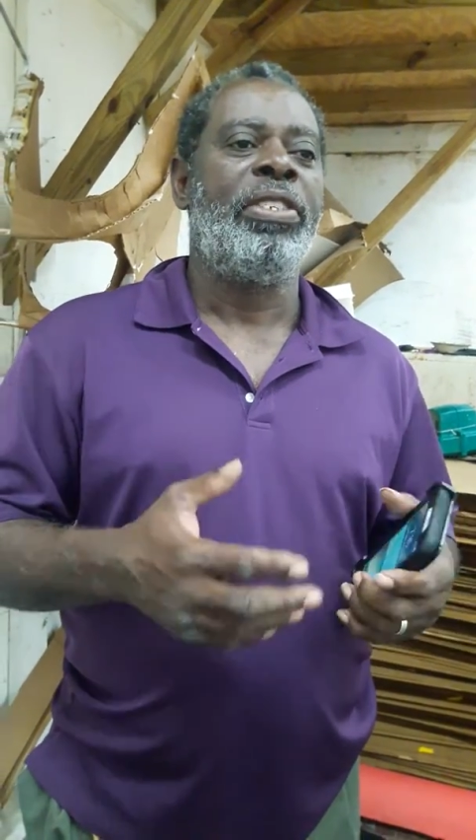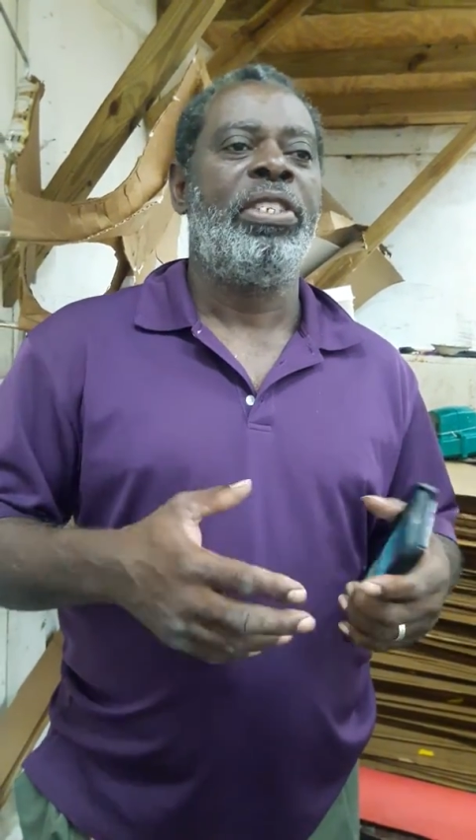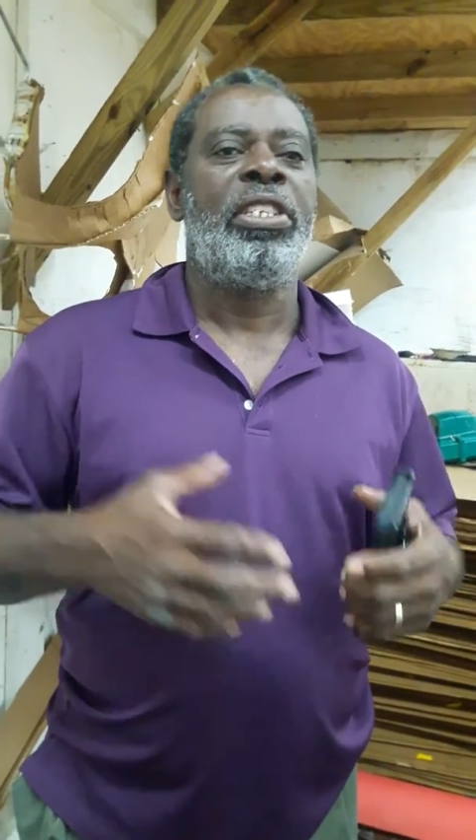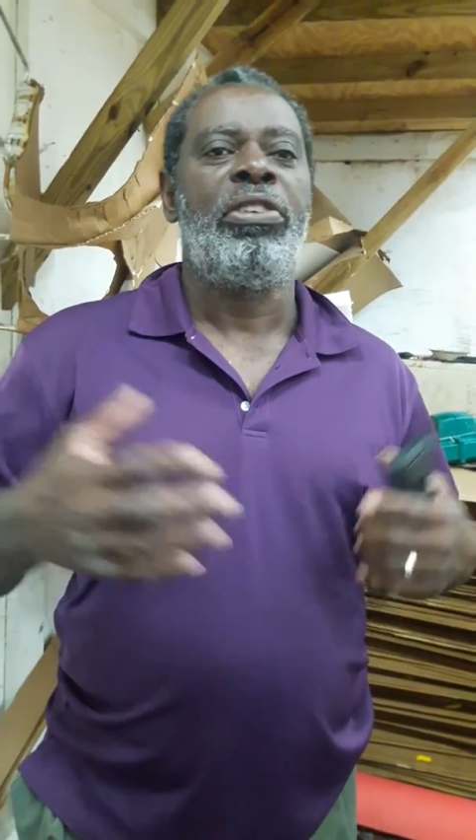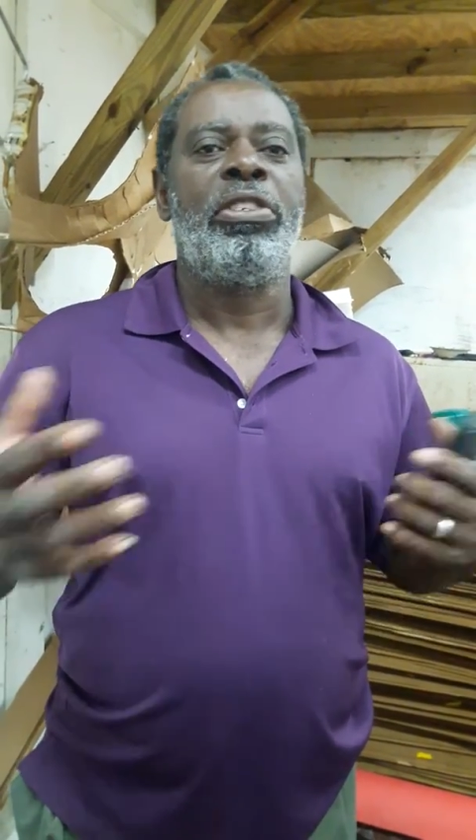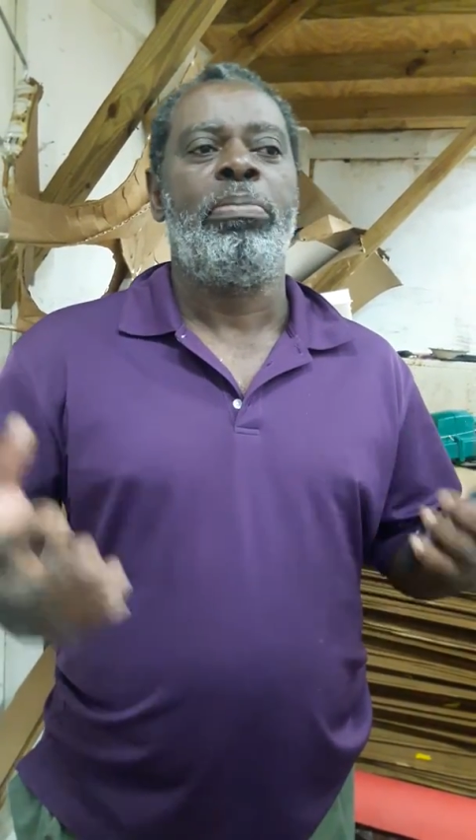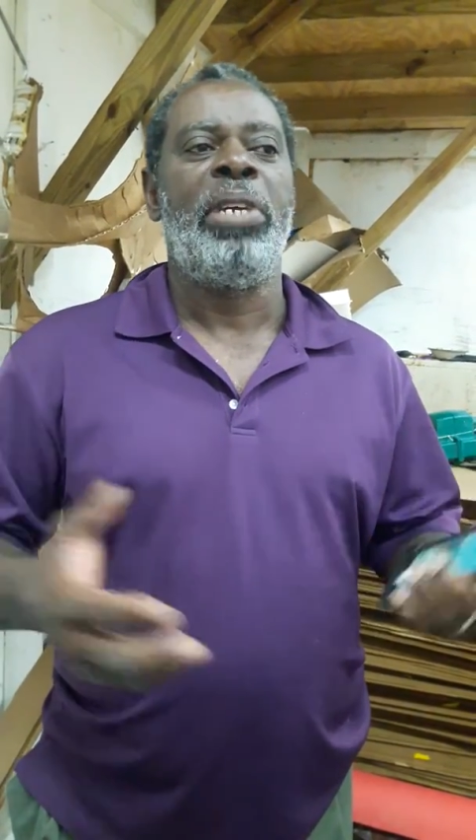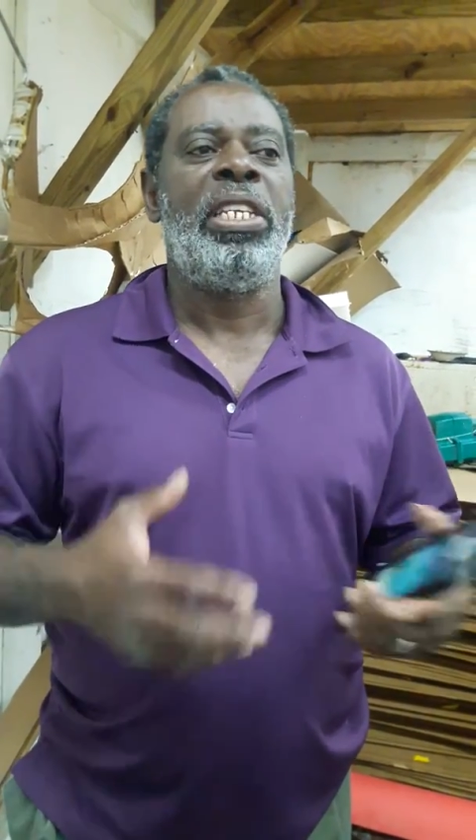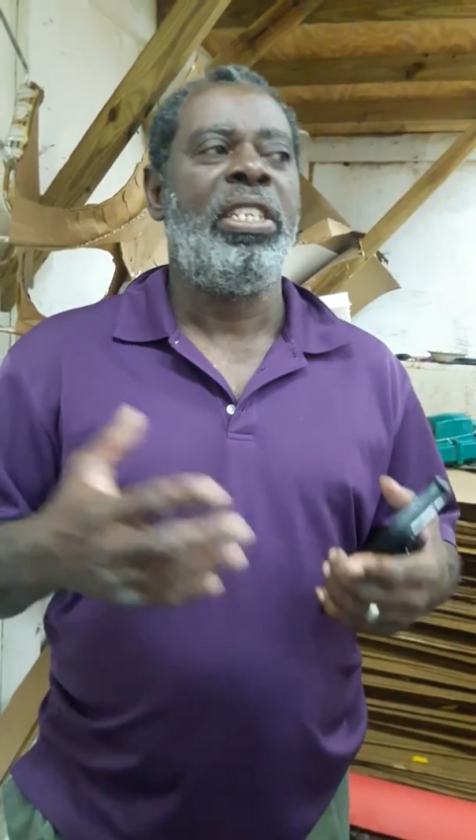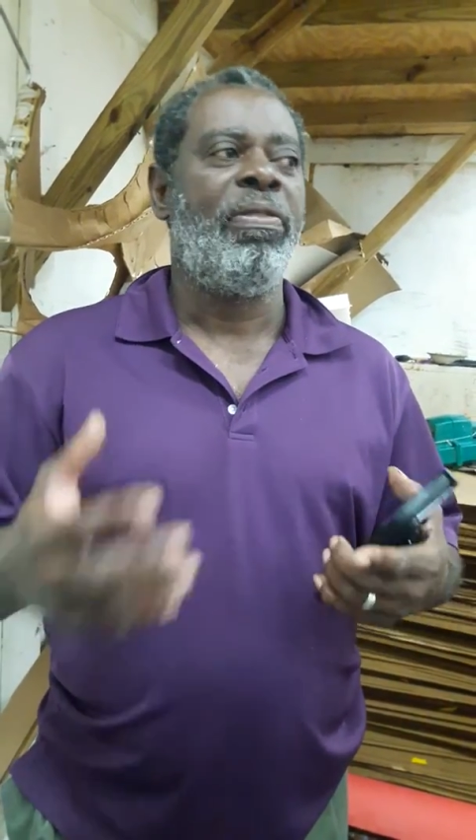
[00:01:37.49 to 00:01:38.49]
said, there is
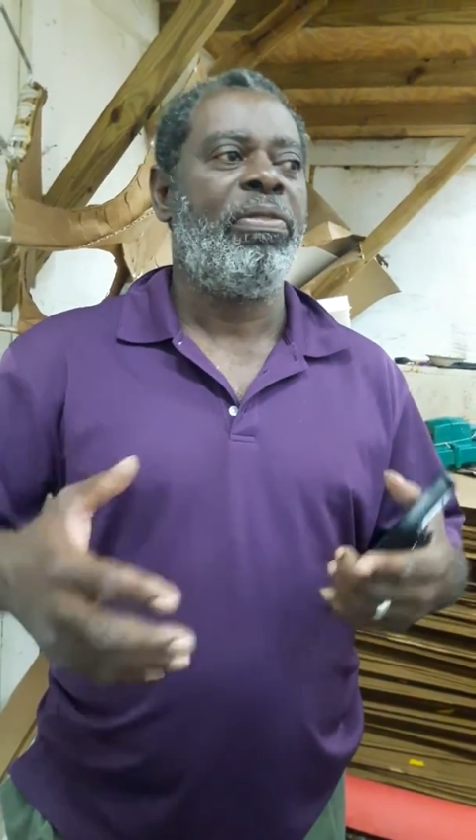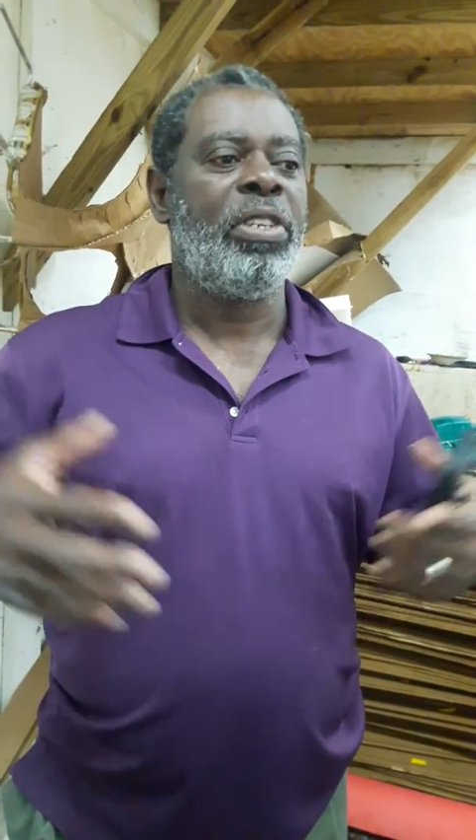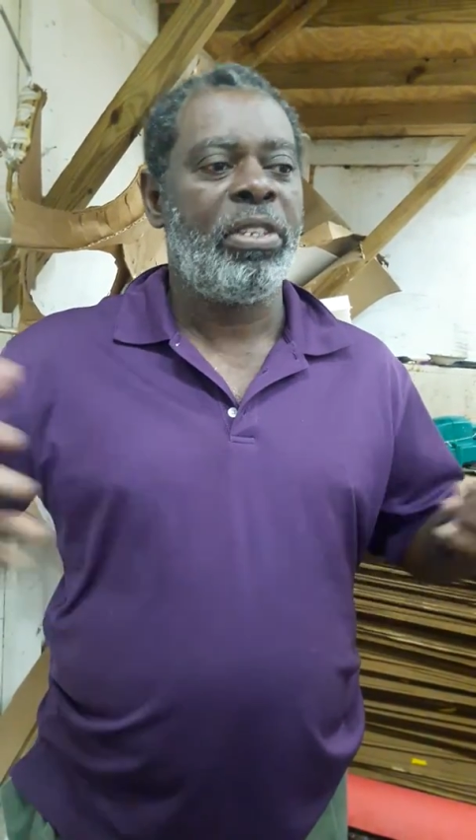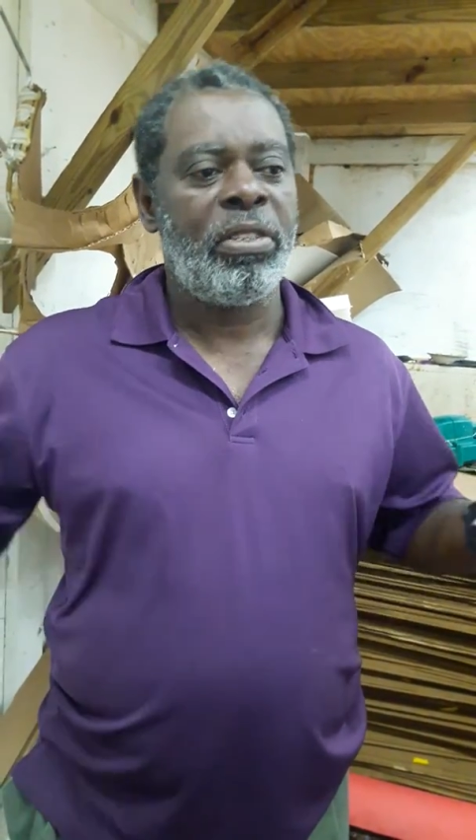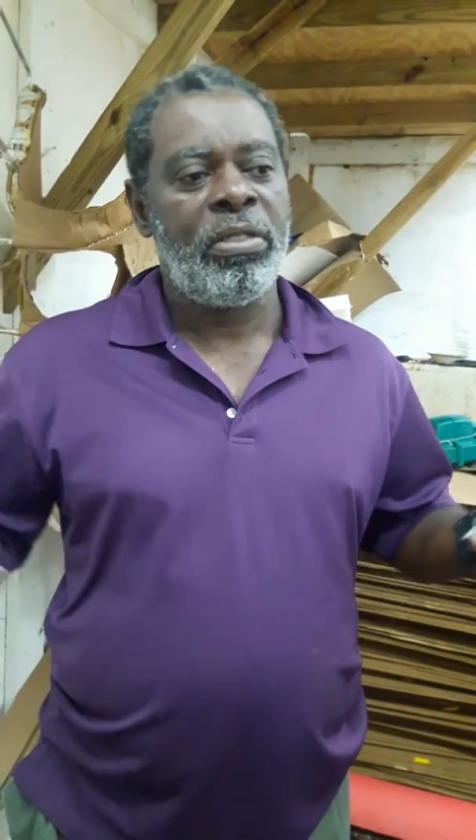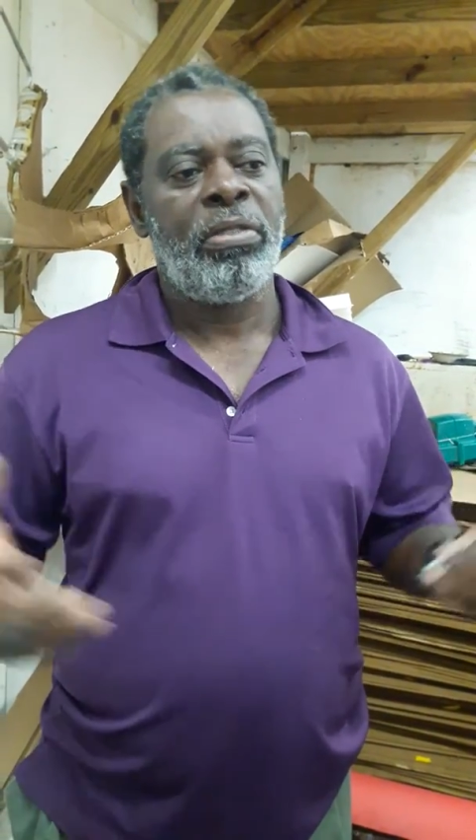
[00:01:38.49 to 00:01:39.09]
many different